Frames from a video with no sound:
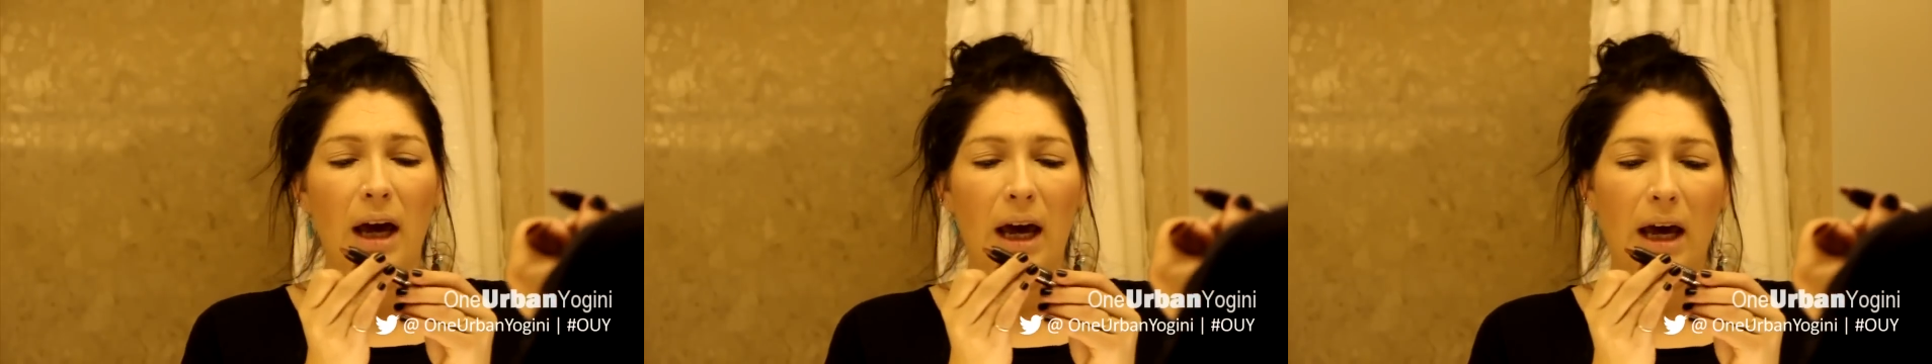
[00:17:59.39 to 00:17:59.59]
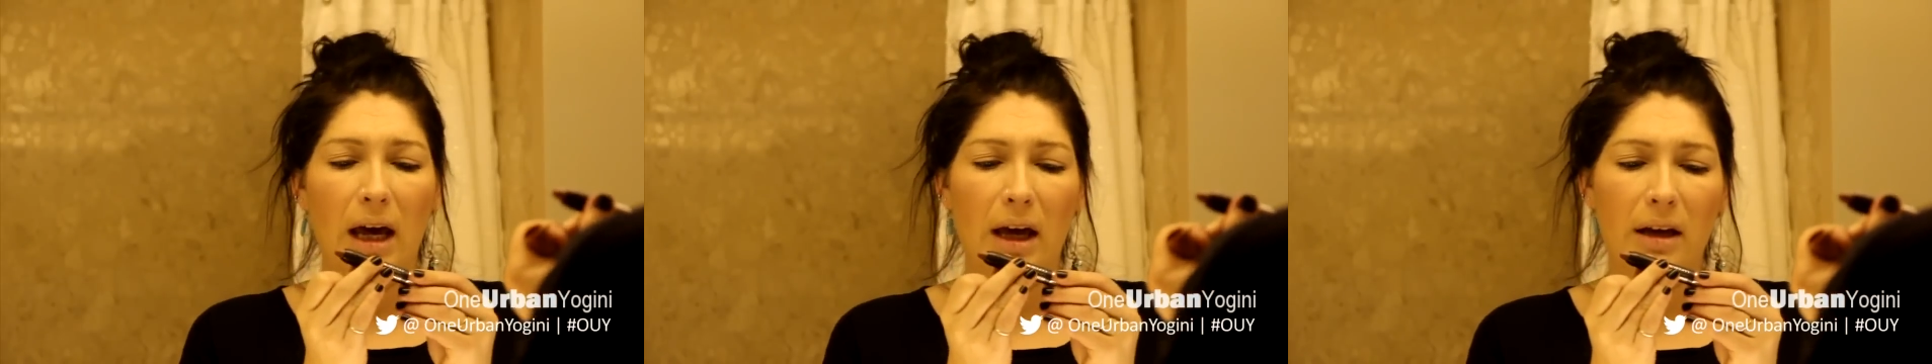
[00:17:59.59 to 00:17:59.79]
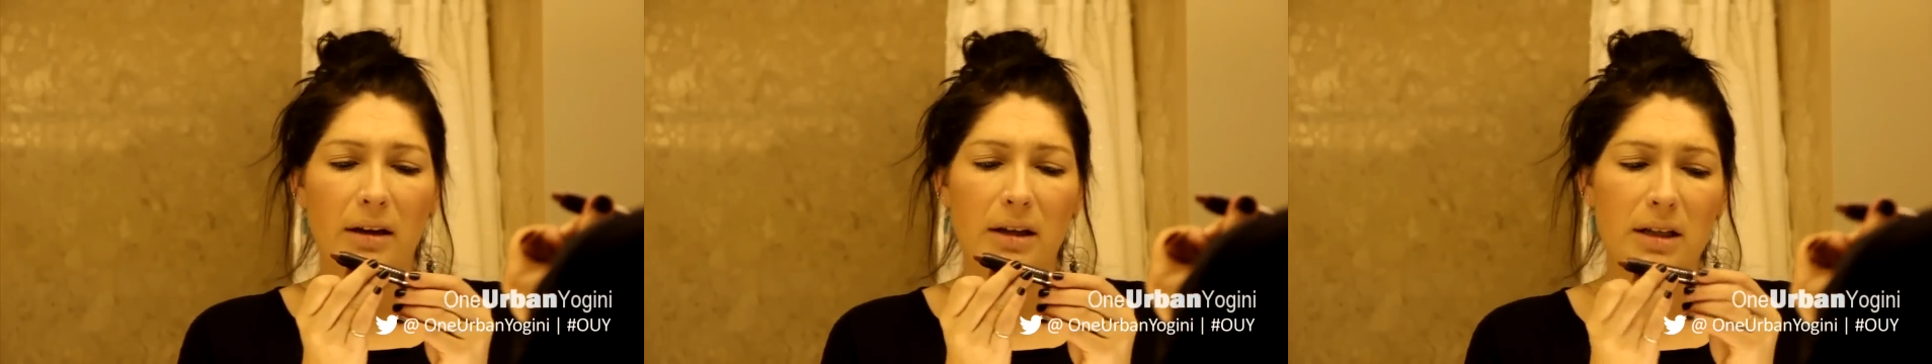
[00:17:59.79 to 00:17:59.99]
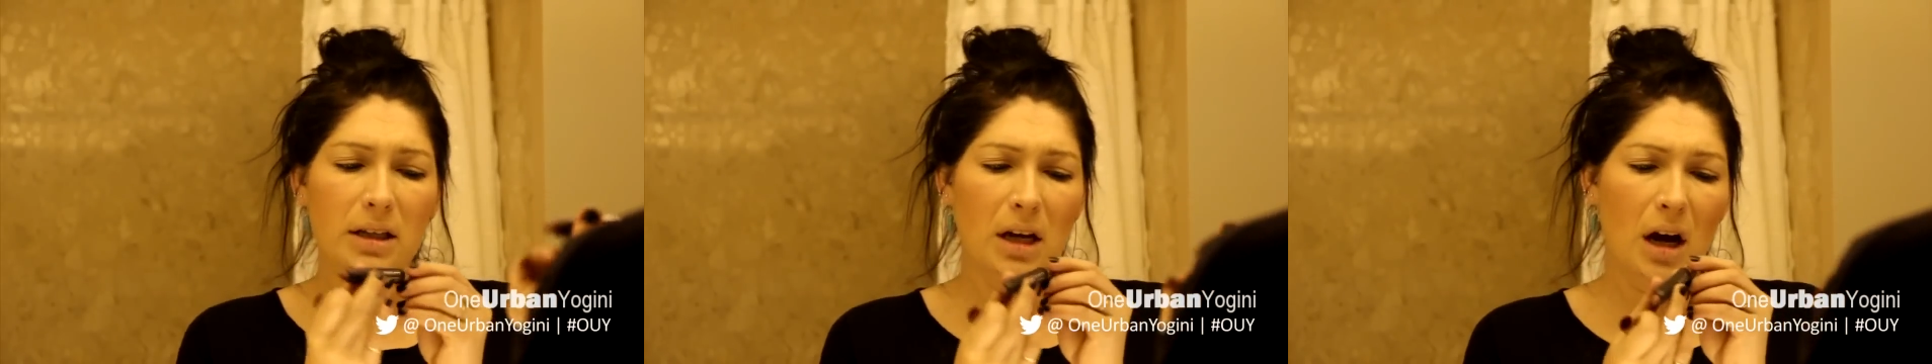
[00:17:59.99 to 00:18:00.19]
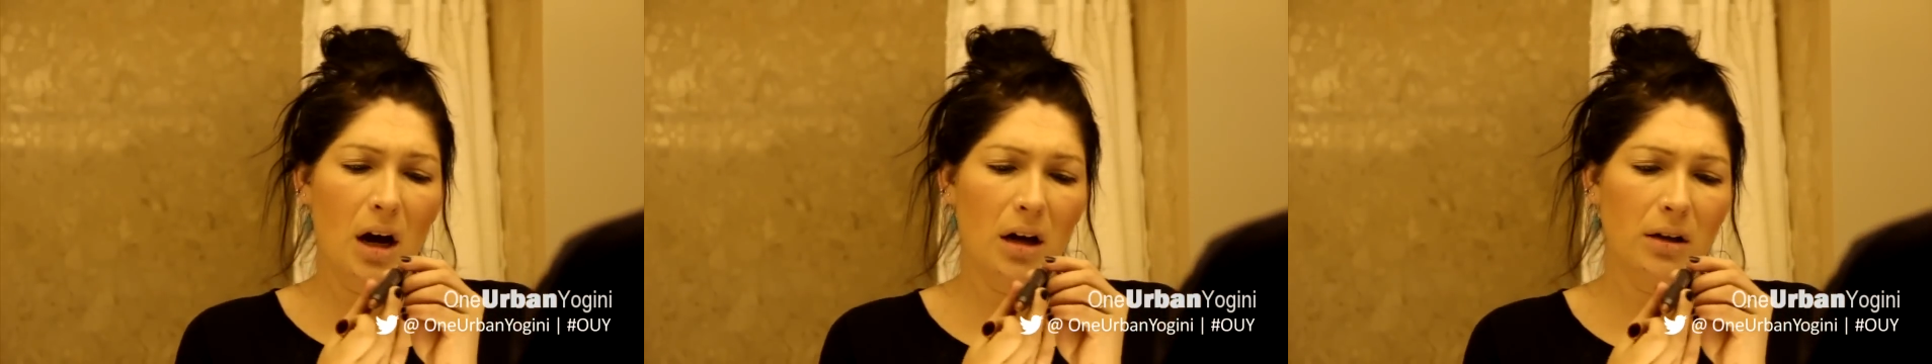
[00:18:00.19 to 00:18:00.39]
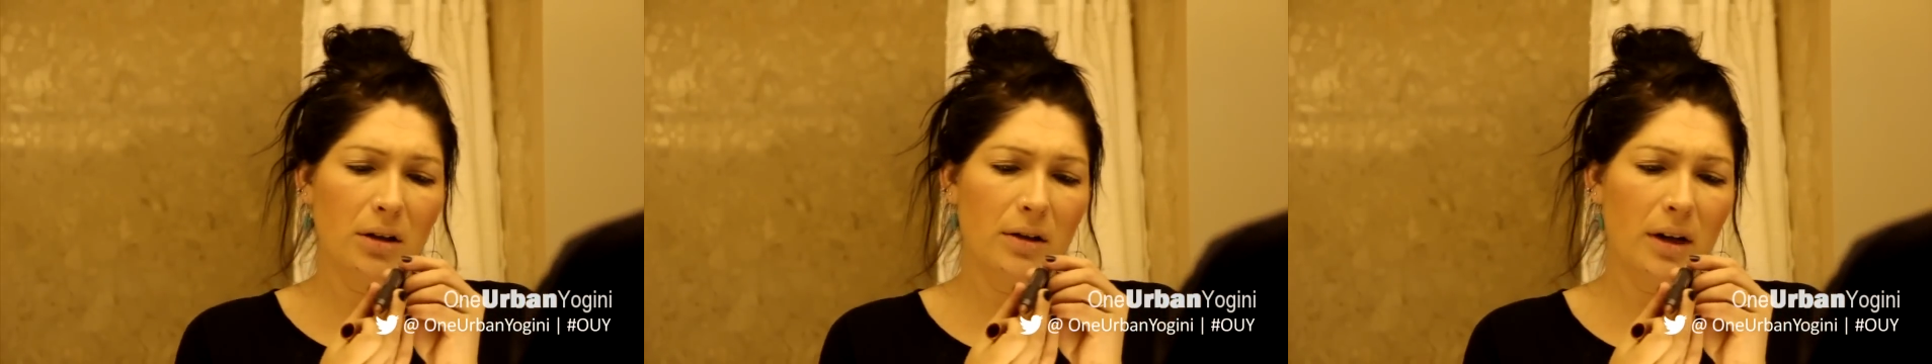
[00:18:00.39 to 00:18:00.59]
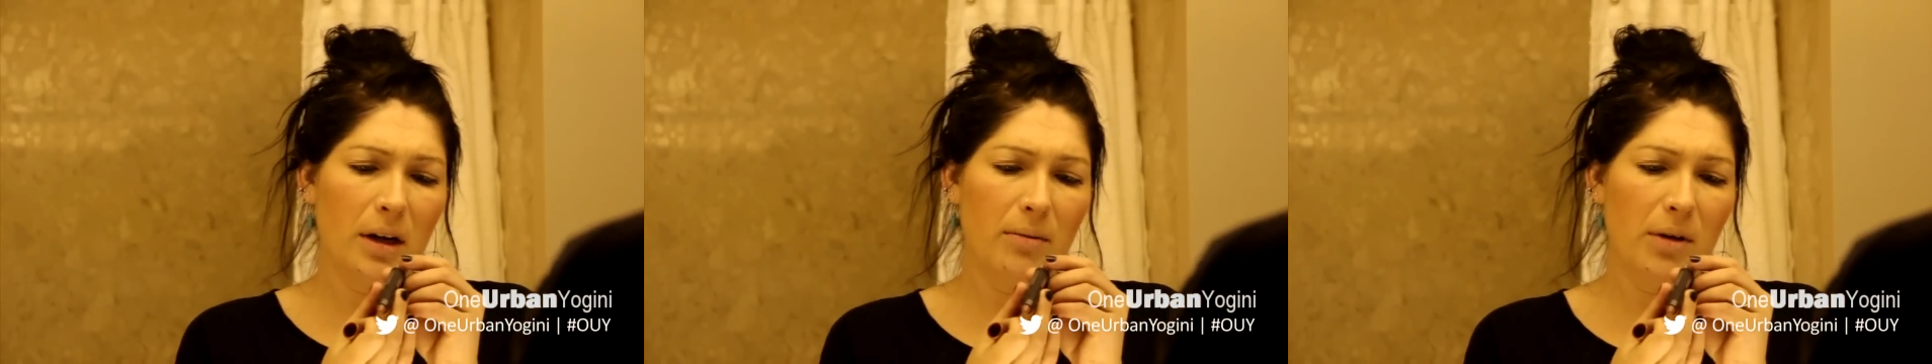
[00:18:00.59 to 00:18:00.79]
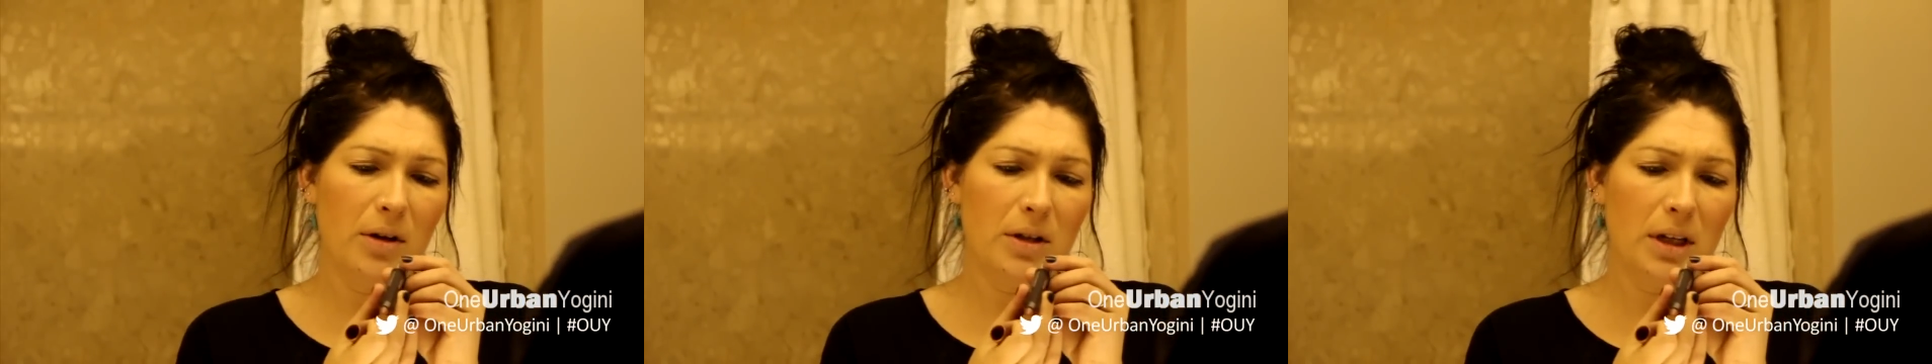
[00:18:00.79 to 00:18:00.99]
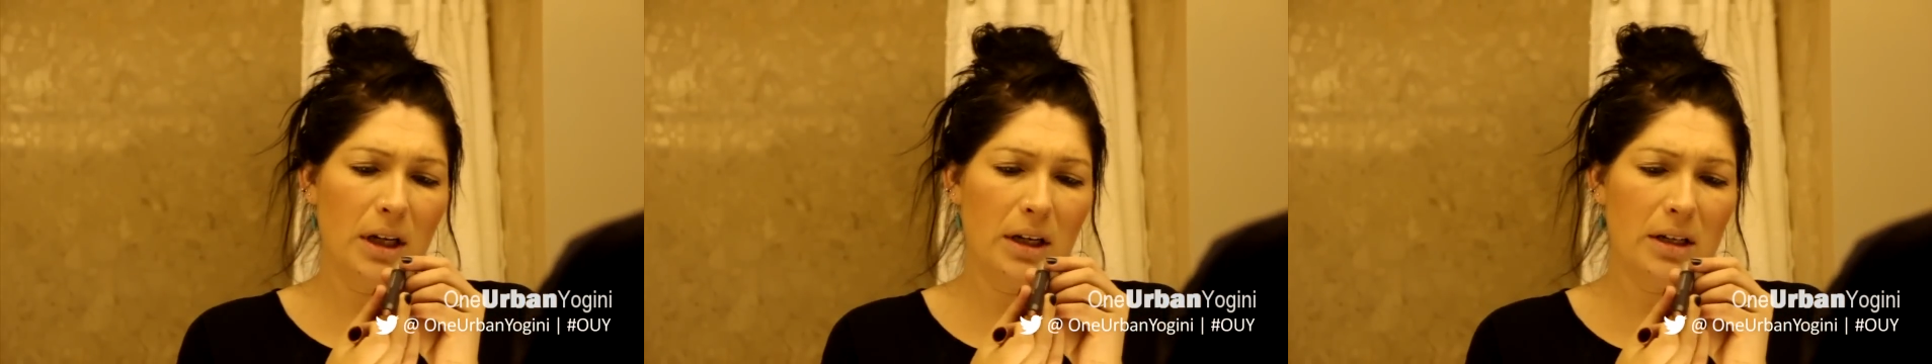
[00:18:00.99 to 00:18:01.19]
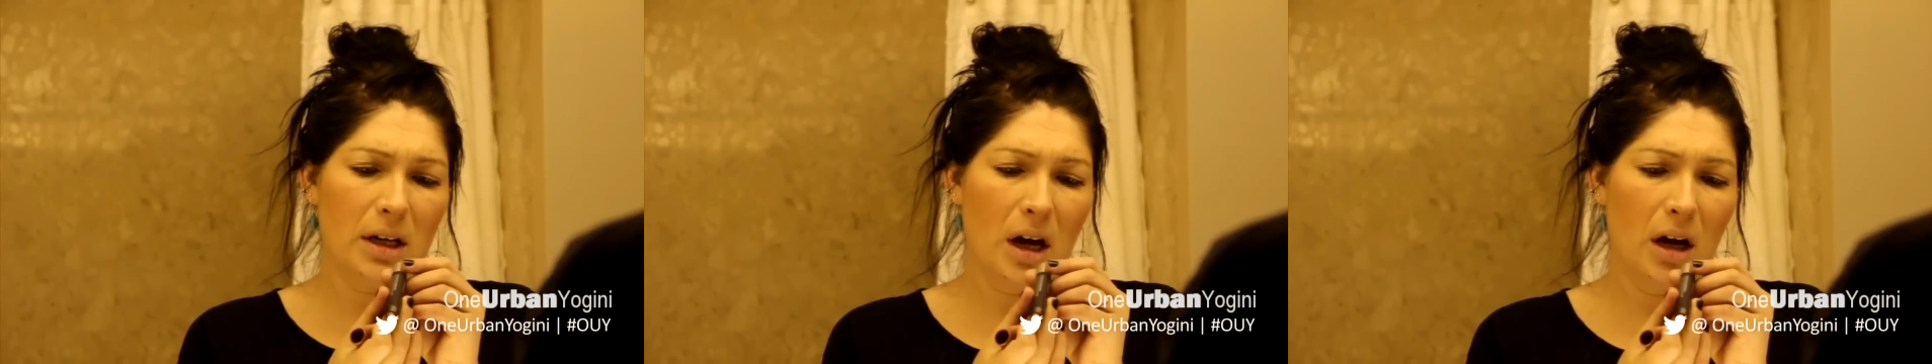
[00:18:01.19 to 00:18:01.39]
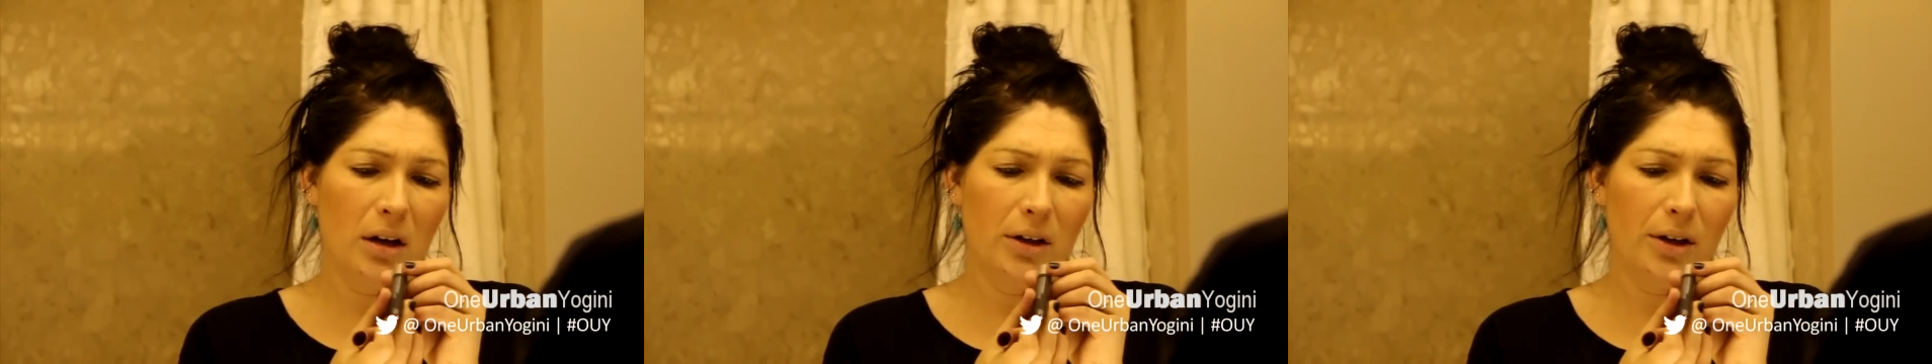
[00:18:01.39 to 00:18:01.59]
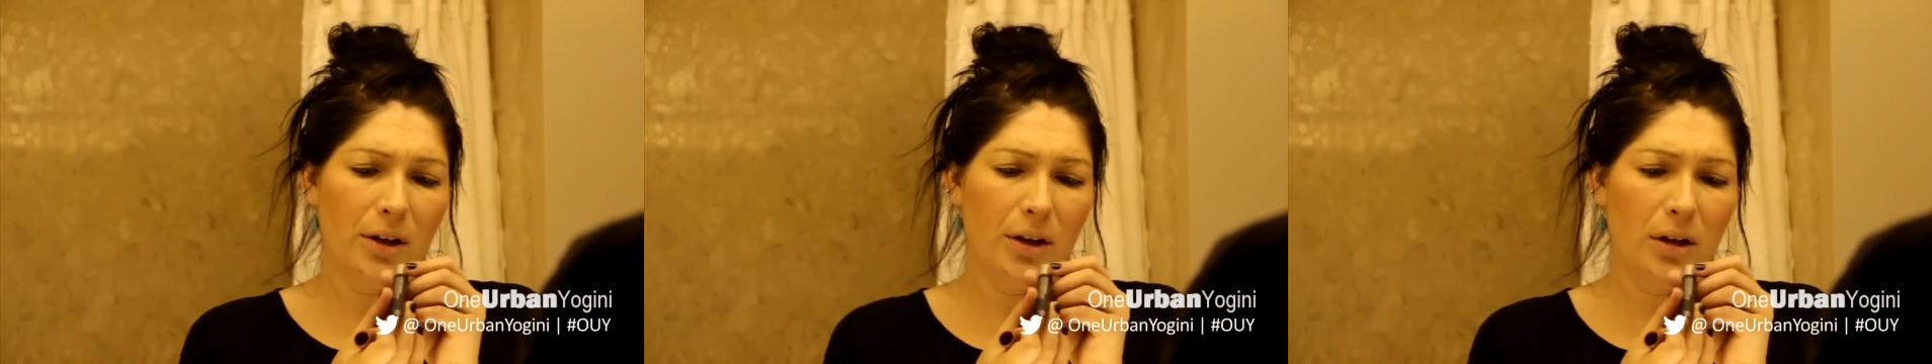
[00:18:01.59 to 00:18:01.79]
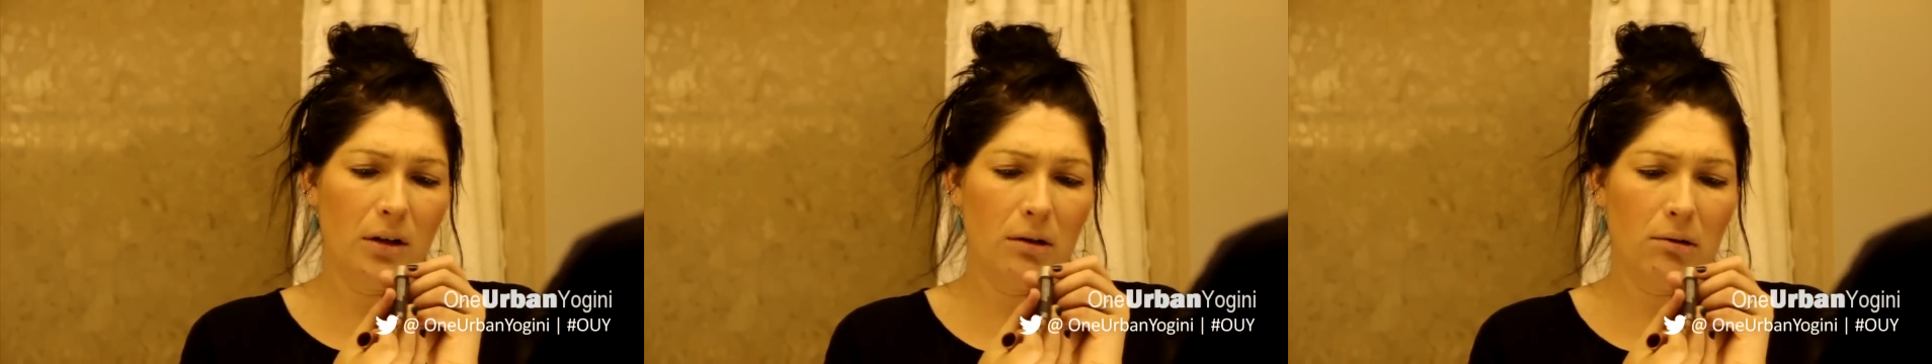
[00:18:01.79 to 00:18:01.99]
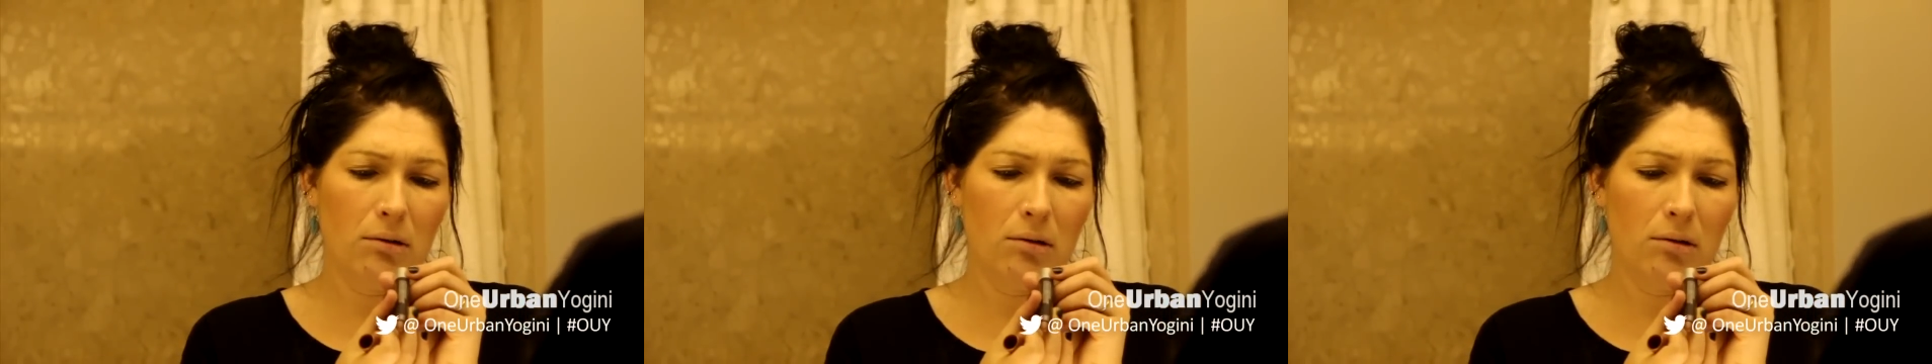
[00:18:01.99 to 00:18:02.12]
And this color that I'm using is color,